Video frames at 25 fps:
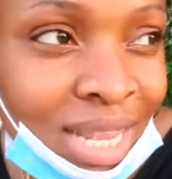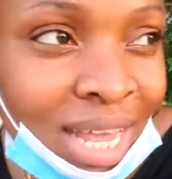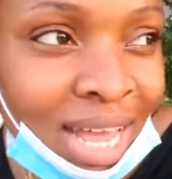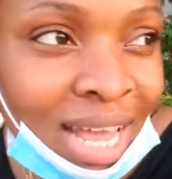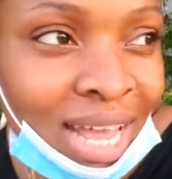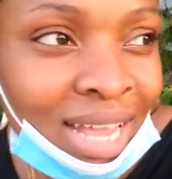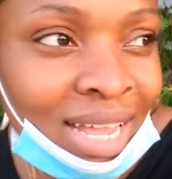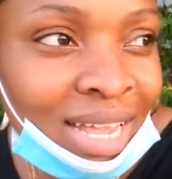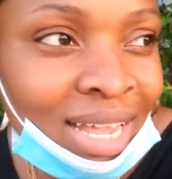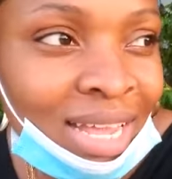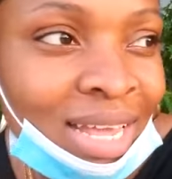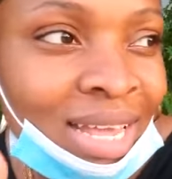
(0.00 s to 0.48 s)

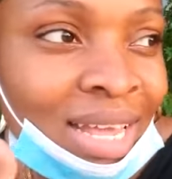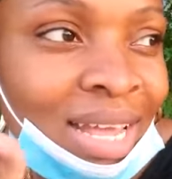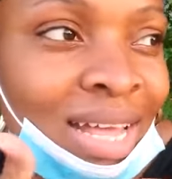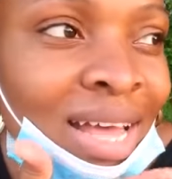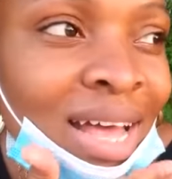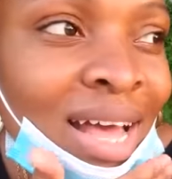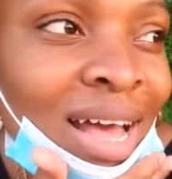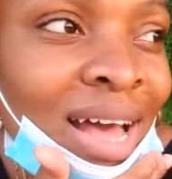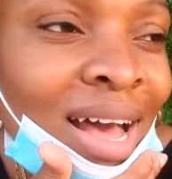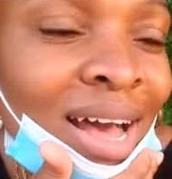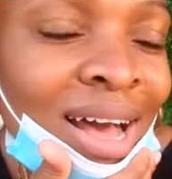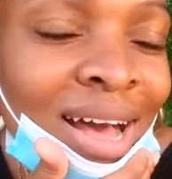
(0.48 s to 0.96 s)
Like,
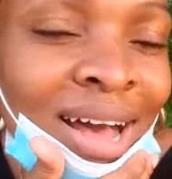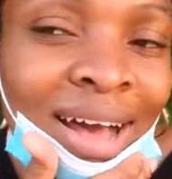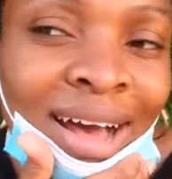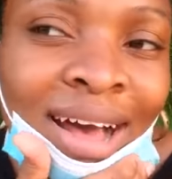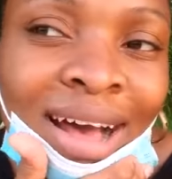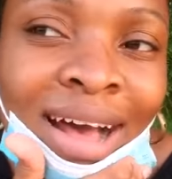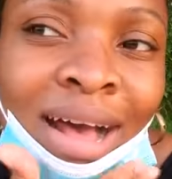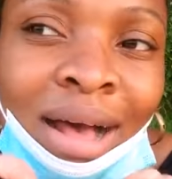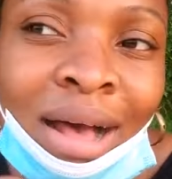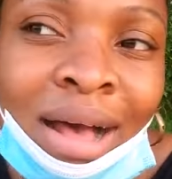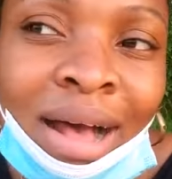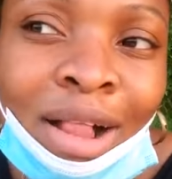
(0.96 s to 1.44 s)

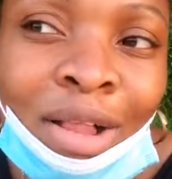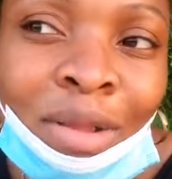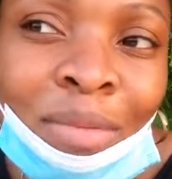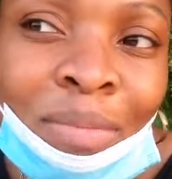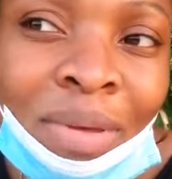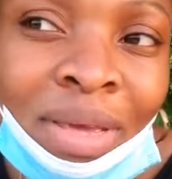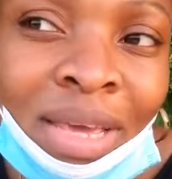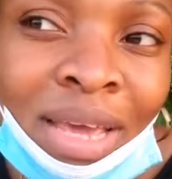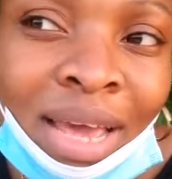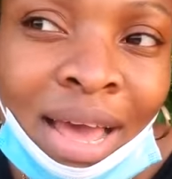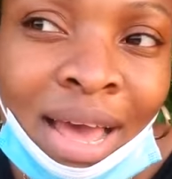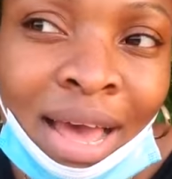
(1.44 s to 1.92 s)
I'll
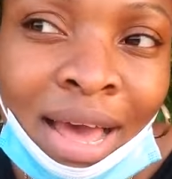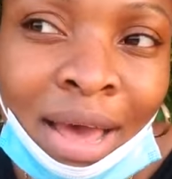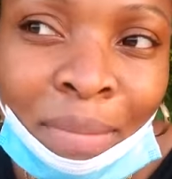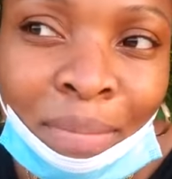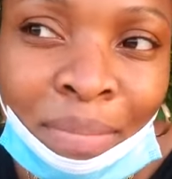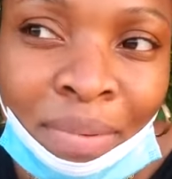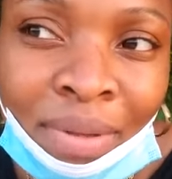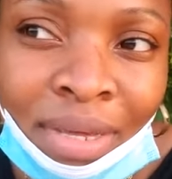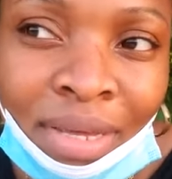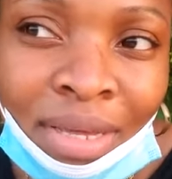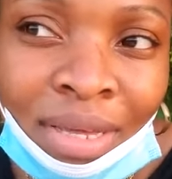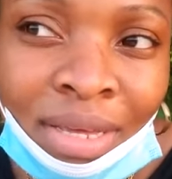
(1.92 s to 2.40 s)
be
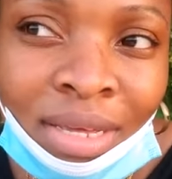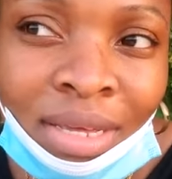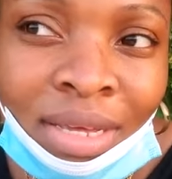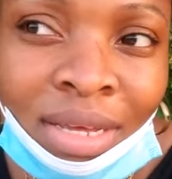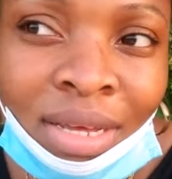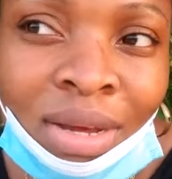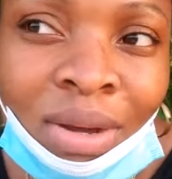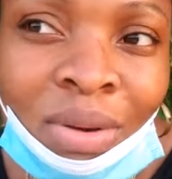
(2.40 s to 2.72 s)
happy